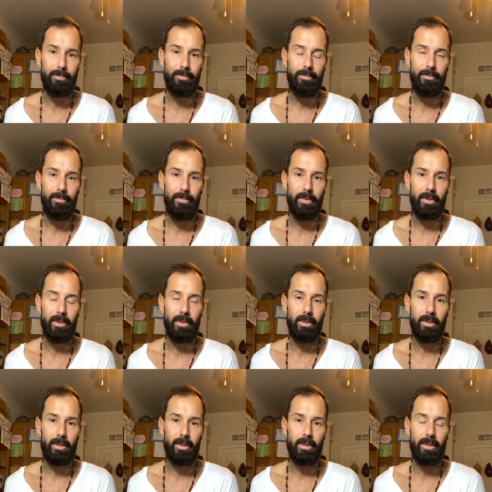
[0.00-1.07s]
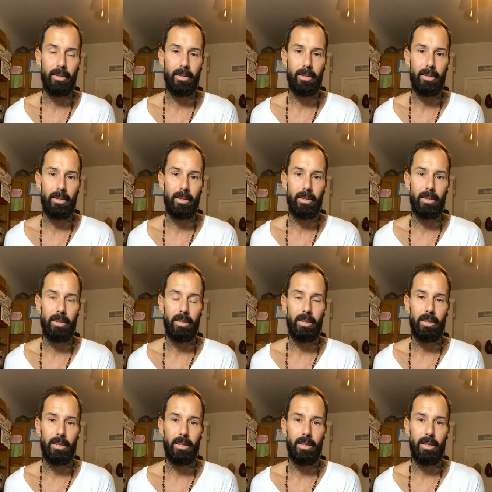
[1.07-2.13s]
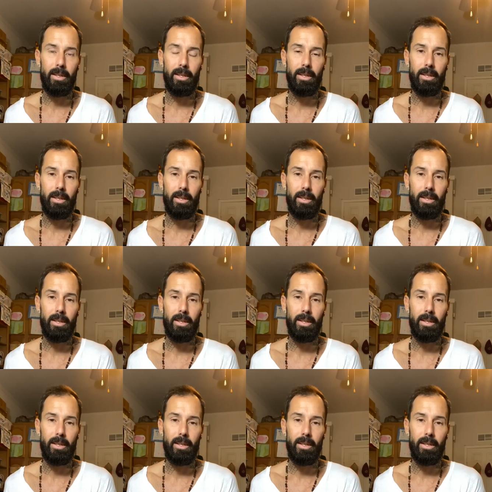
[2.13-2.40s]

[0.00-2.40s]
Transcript: Nothing is said.